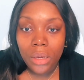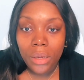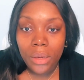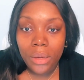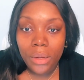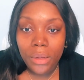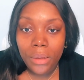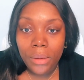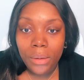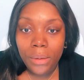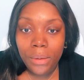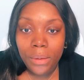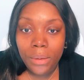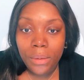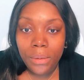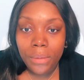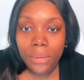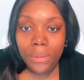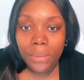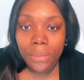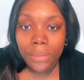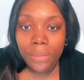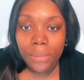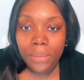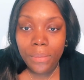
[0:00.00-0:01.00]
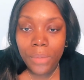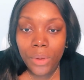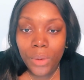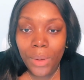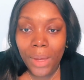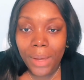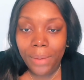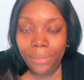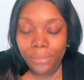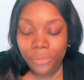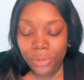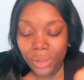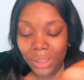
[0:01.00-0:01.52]

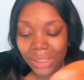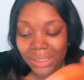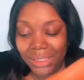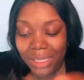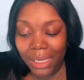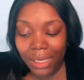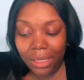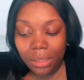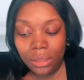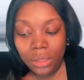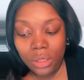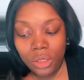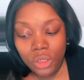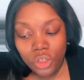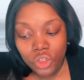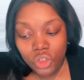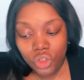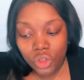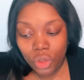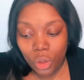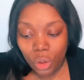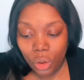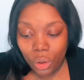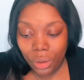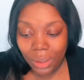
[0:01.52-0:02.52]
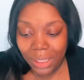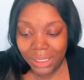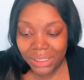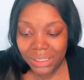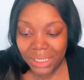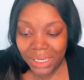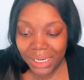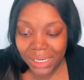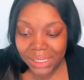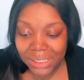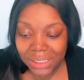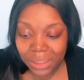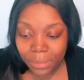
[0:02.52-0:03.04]
Okay, so that's it. So let's
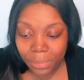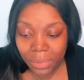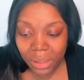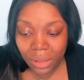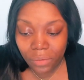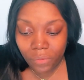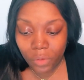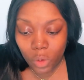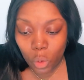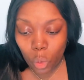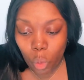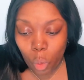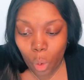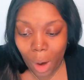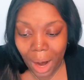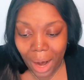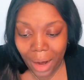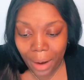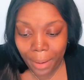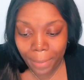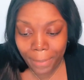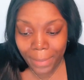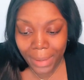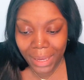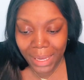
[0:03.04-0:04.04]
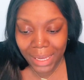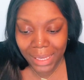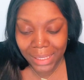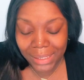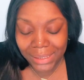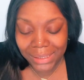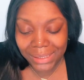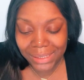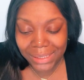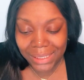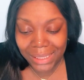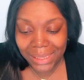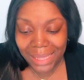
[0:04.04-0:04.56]
look at some of the
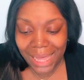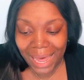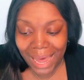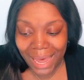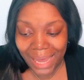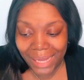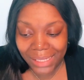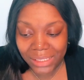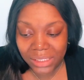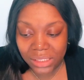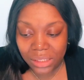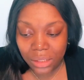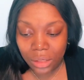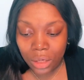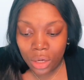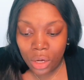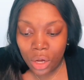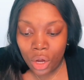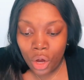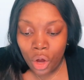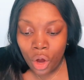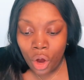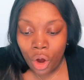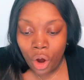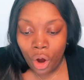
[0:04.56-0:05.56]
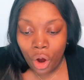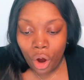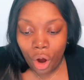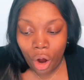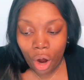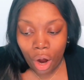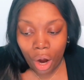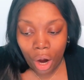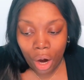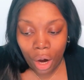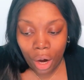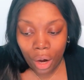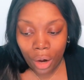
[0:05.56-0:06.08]
requirements that
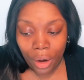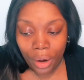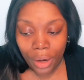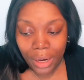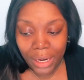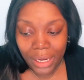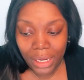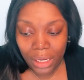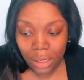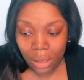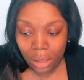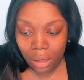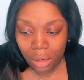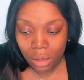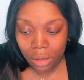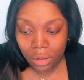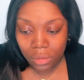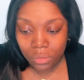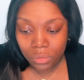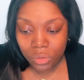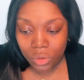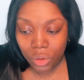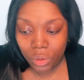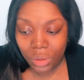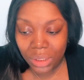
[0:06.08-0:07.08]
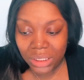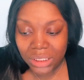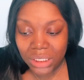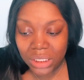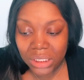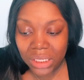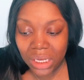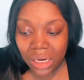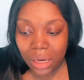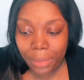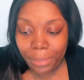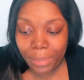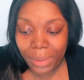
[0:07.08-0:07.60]
are here. So this
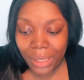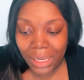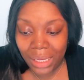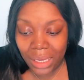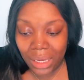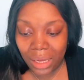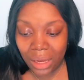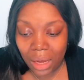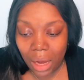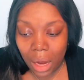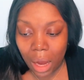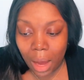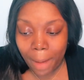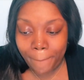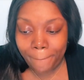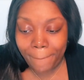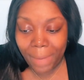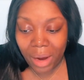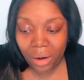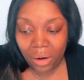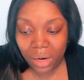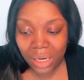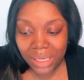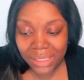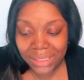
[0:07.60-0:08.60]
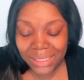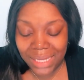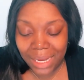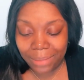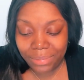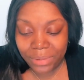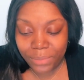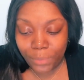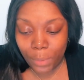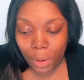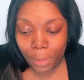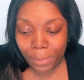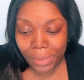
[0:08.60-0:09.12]
is going to be America's
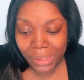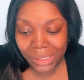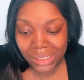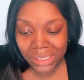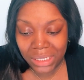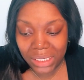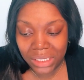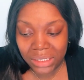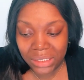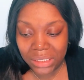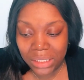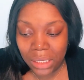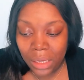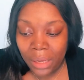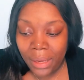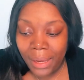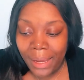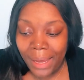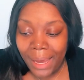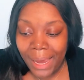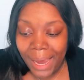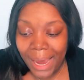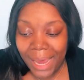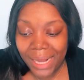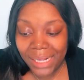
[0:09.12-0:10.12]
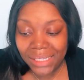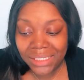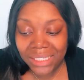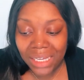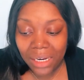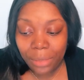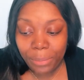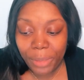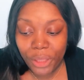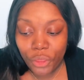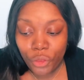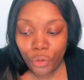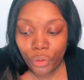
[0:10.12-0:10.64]
Top Small Business, and it's
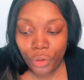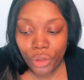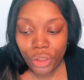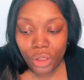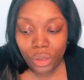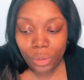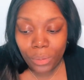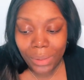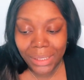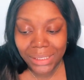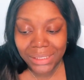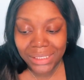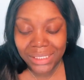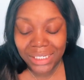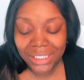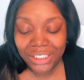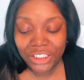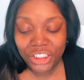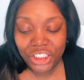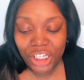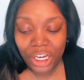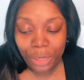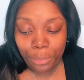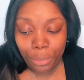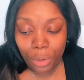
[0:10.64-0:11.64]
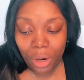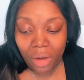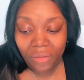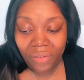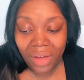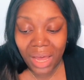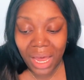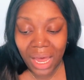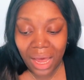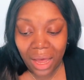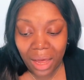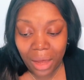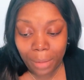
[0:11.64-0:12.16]
going to be through the U.S. Chamber
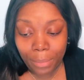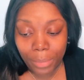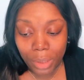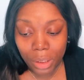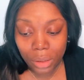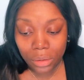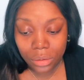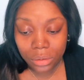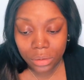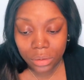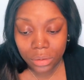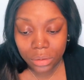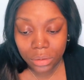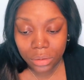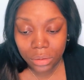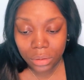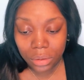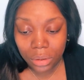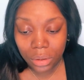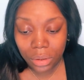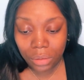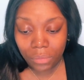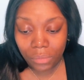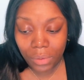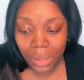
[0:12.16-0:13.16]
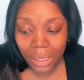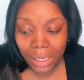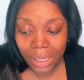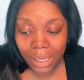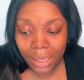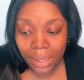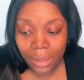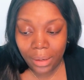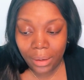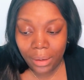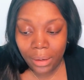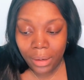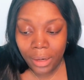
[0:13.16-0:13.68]
of Commerce. All
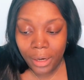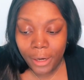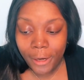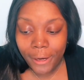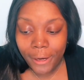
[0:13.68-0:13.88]
right.